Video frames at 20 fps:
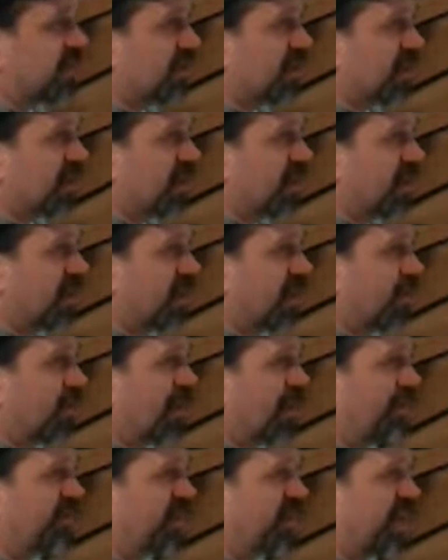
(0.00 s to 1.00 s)

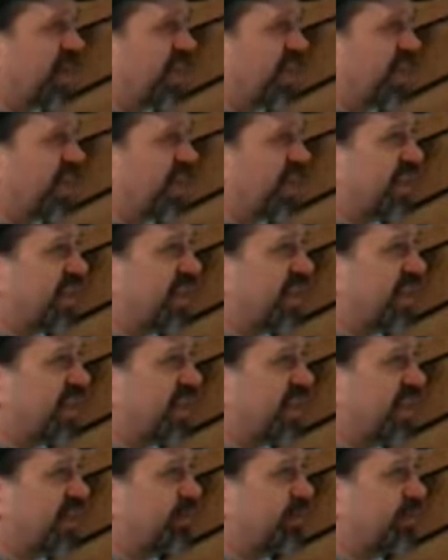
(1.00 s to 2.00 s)
I think he
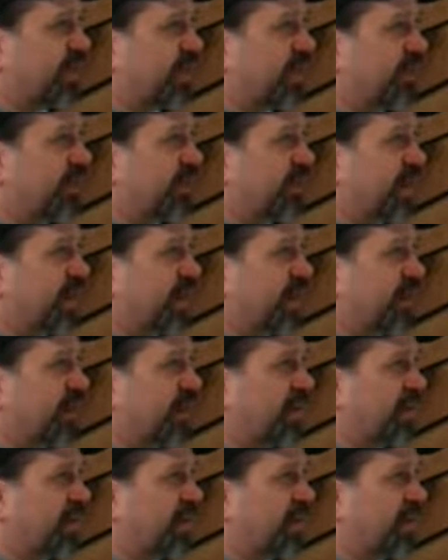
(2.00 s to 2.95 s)
recommended